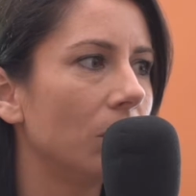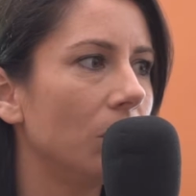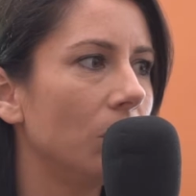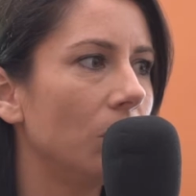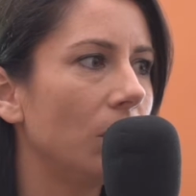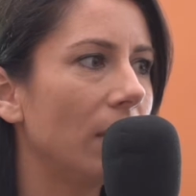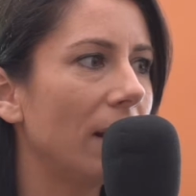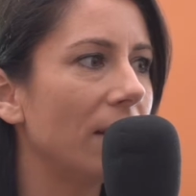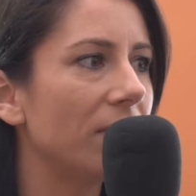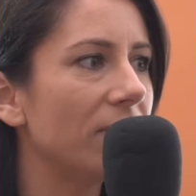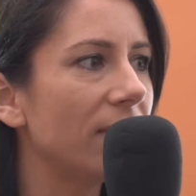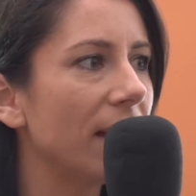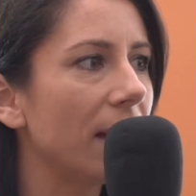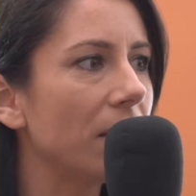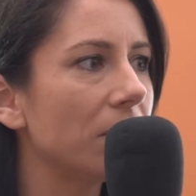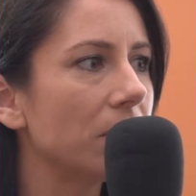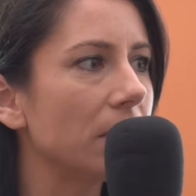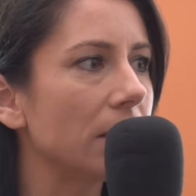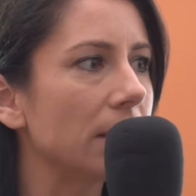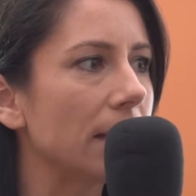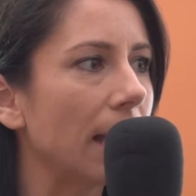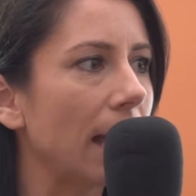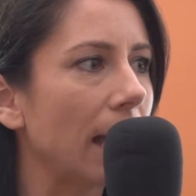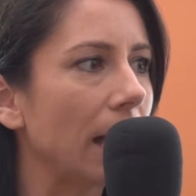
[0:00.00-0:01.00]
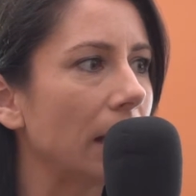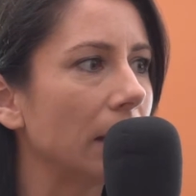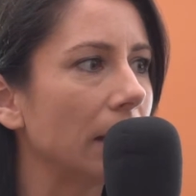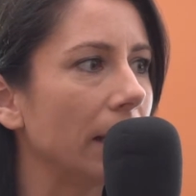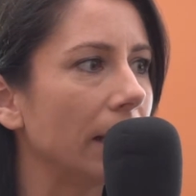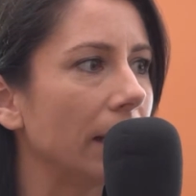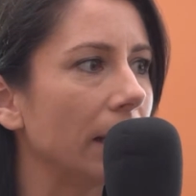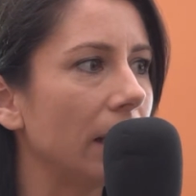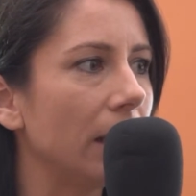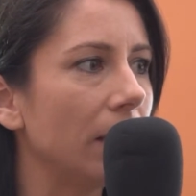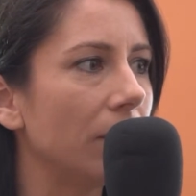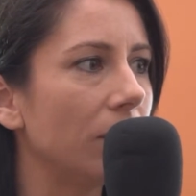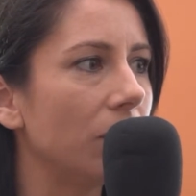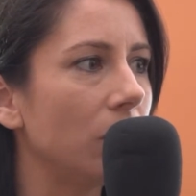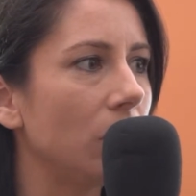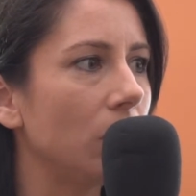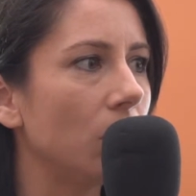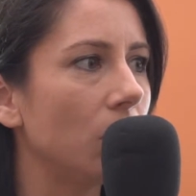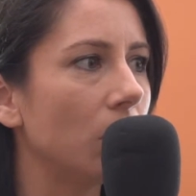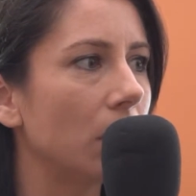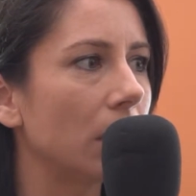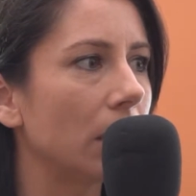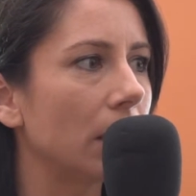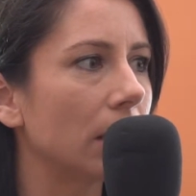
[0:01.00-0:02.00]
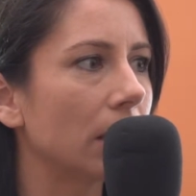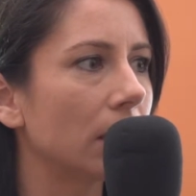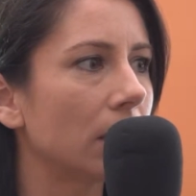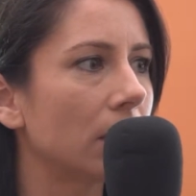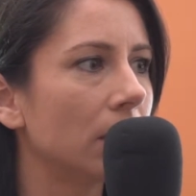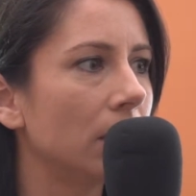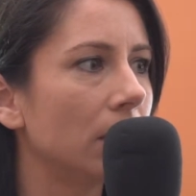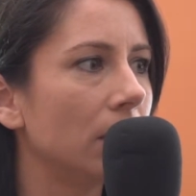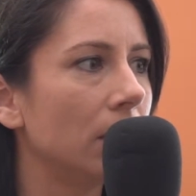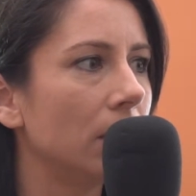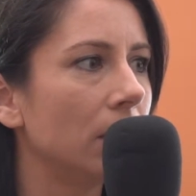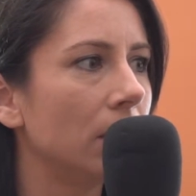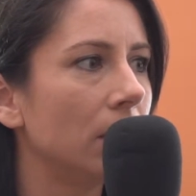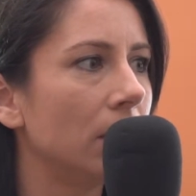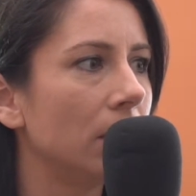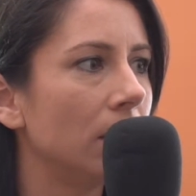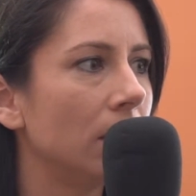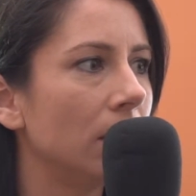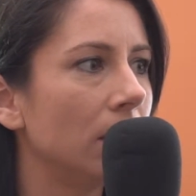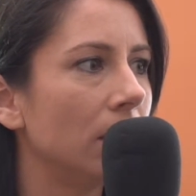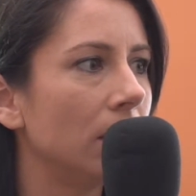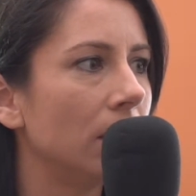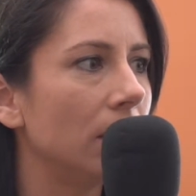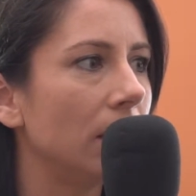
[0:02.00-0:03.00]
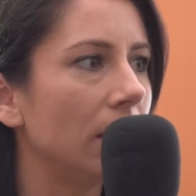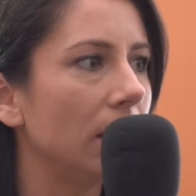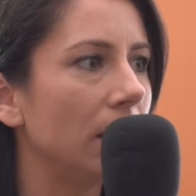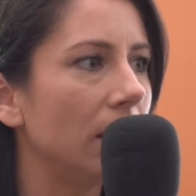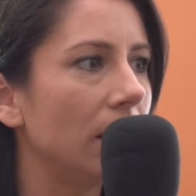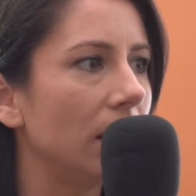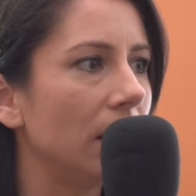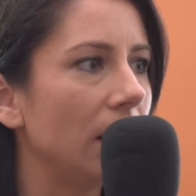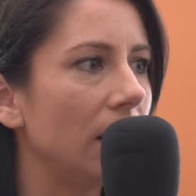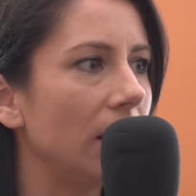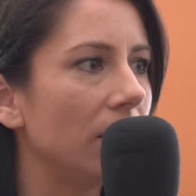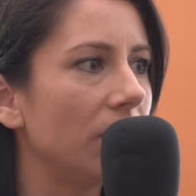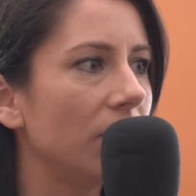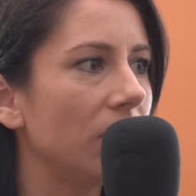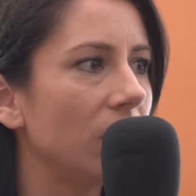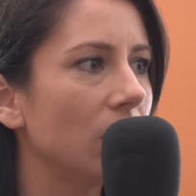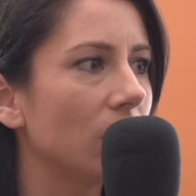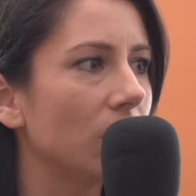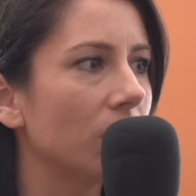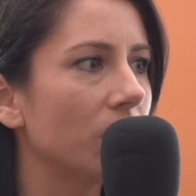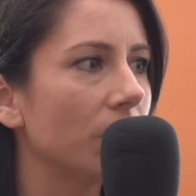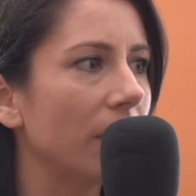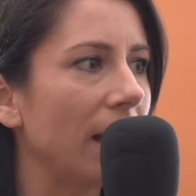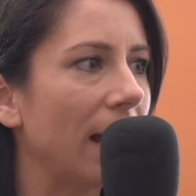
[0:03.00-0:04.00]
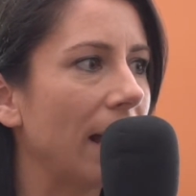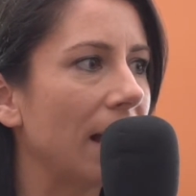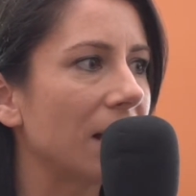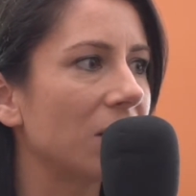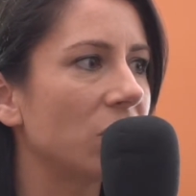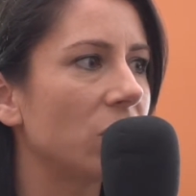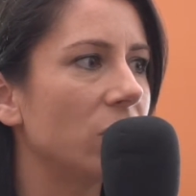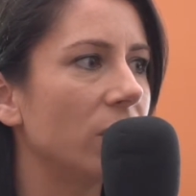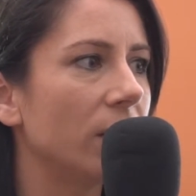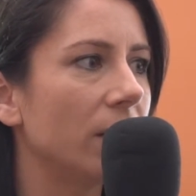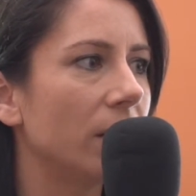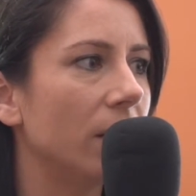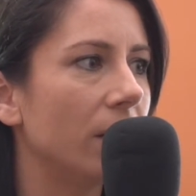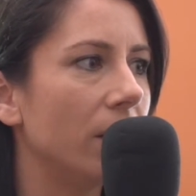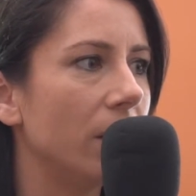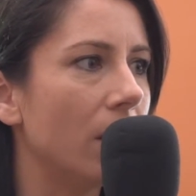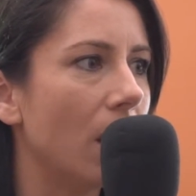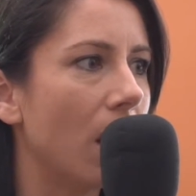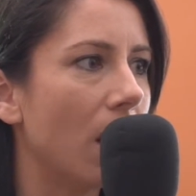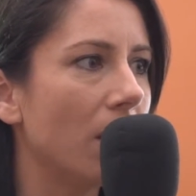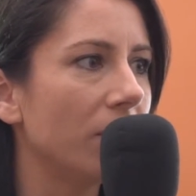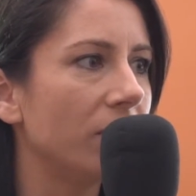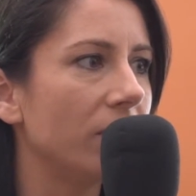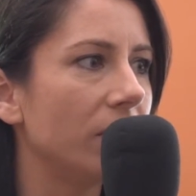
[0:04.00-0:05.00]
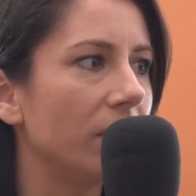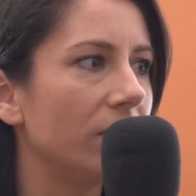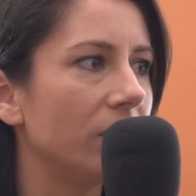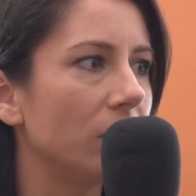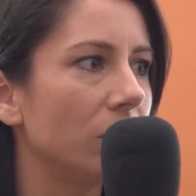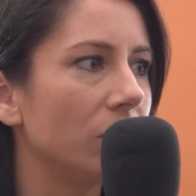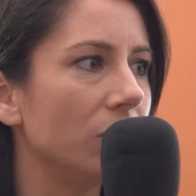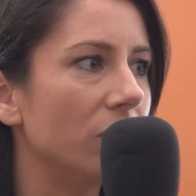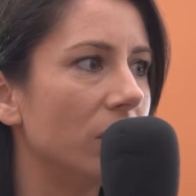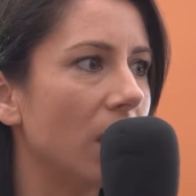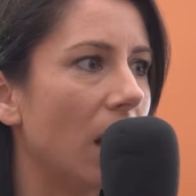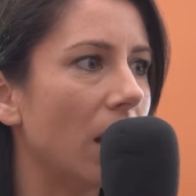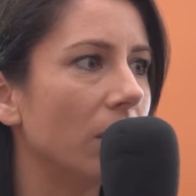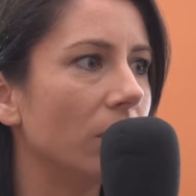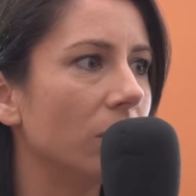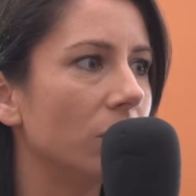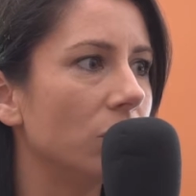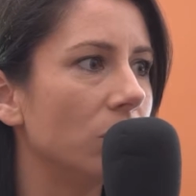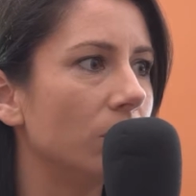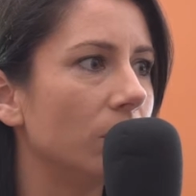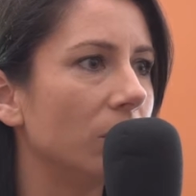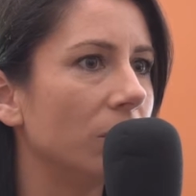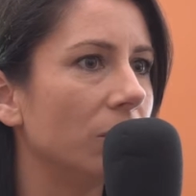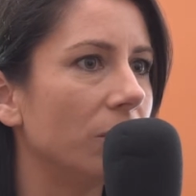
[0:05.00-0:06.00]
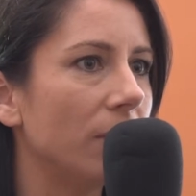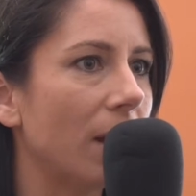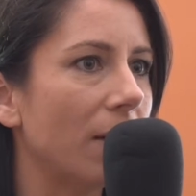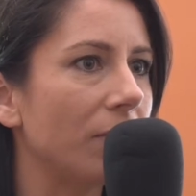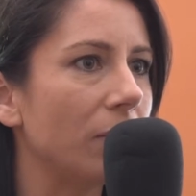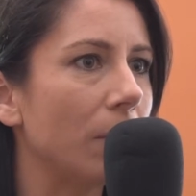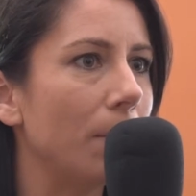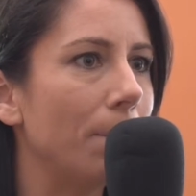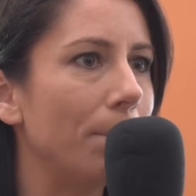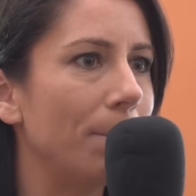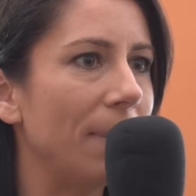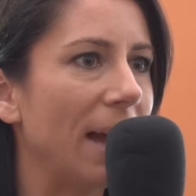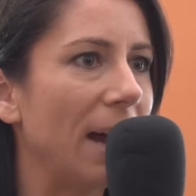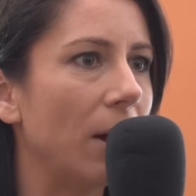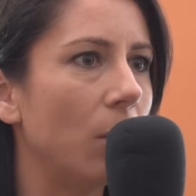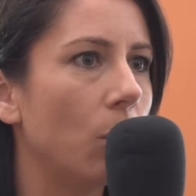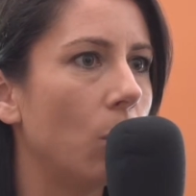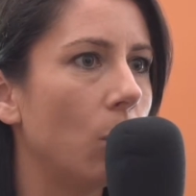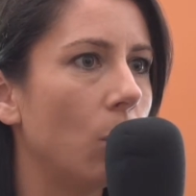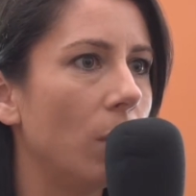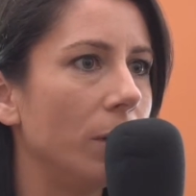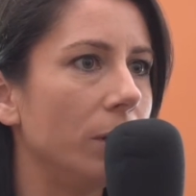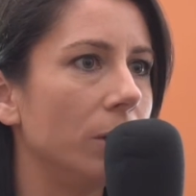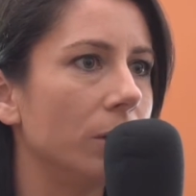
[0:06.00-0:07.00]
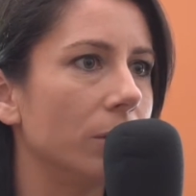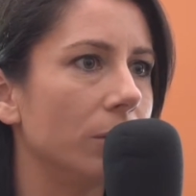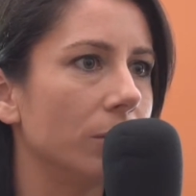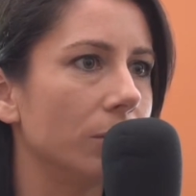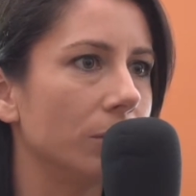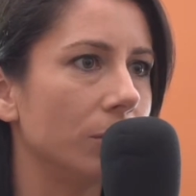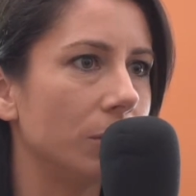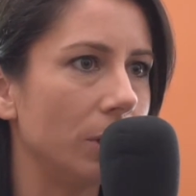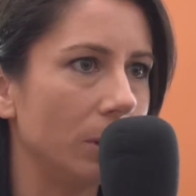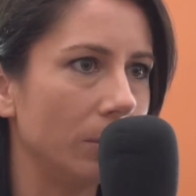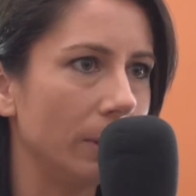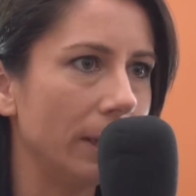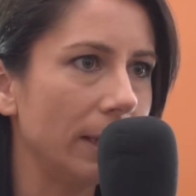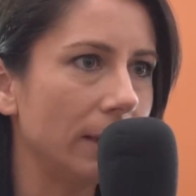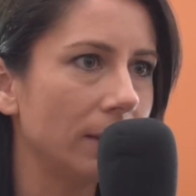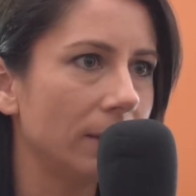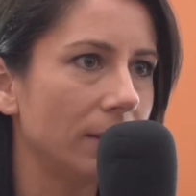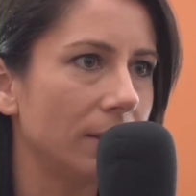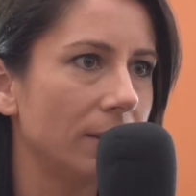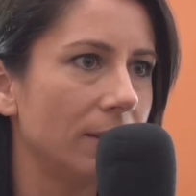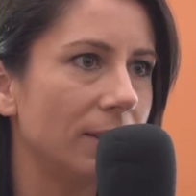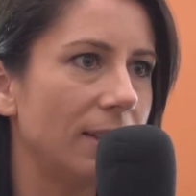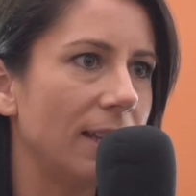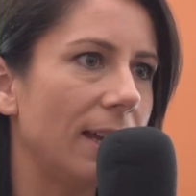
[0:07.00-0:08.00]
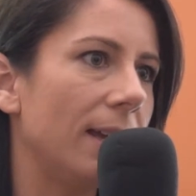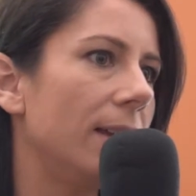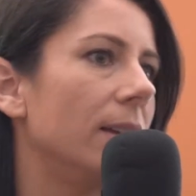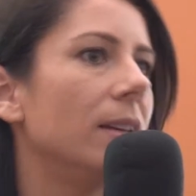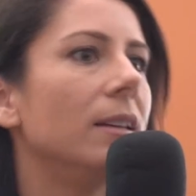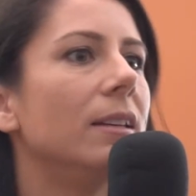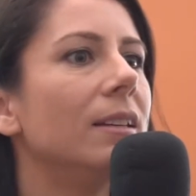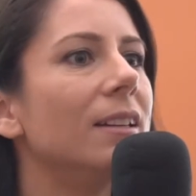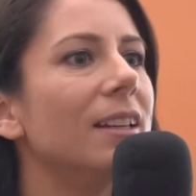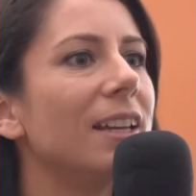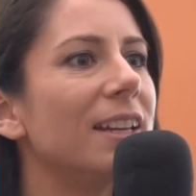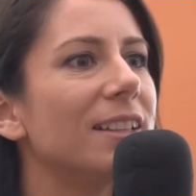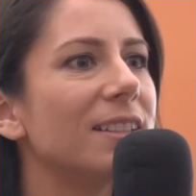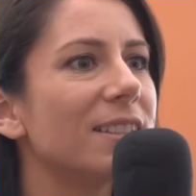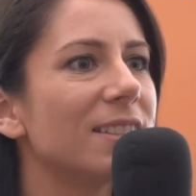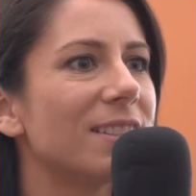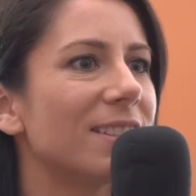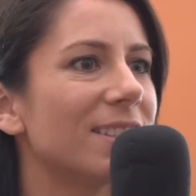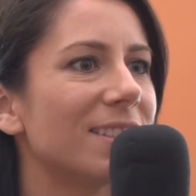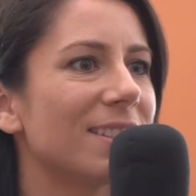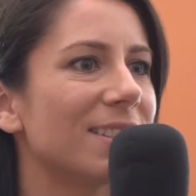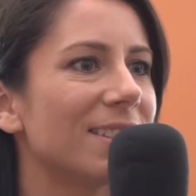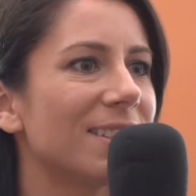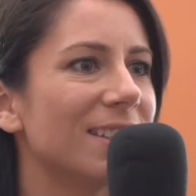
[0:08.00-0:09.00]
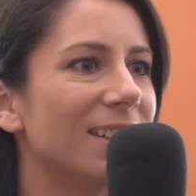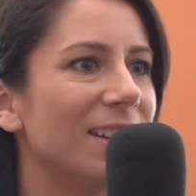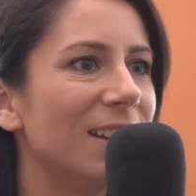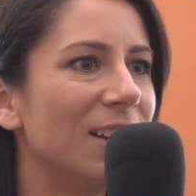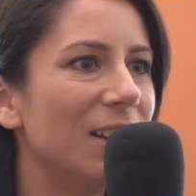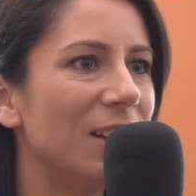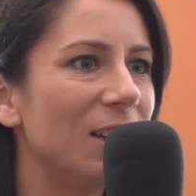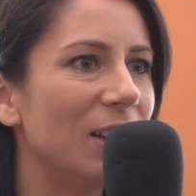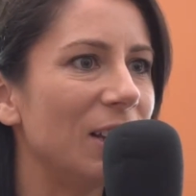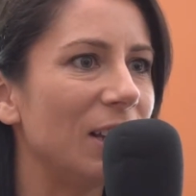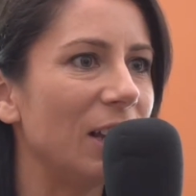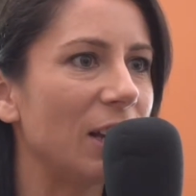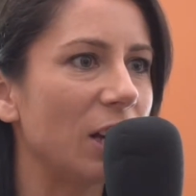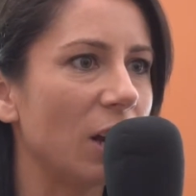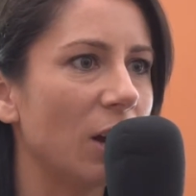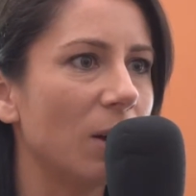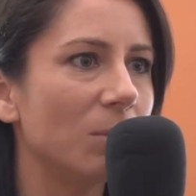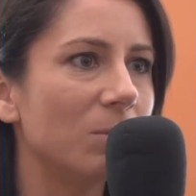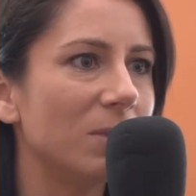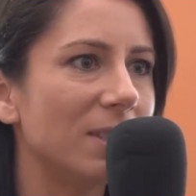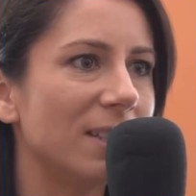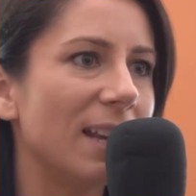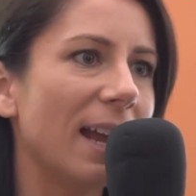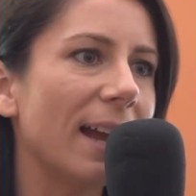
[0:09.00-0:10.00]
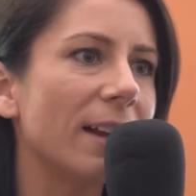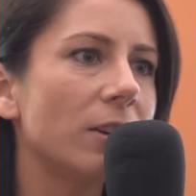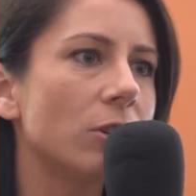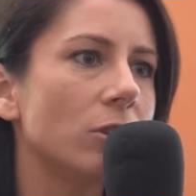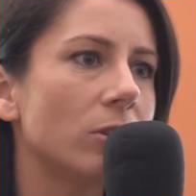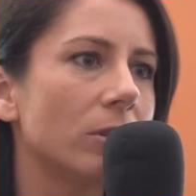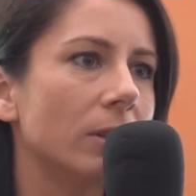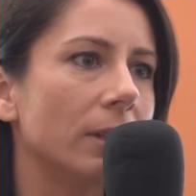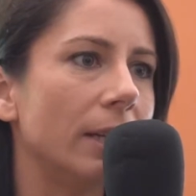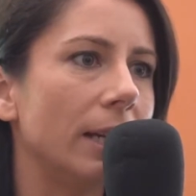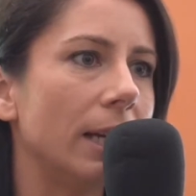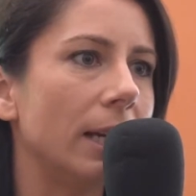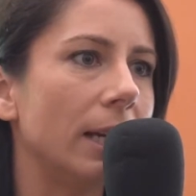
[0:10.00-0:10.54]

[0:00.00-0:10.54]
what I found is that like, if you're, if you're passionate enough and if you're knowledgeable enough about what you're doing, then it's, it comes naturally.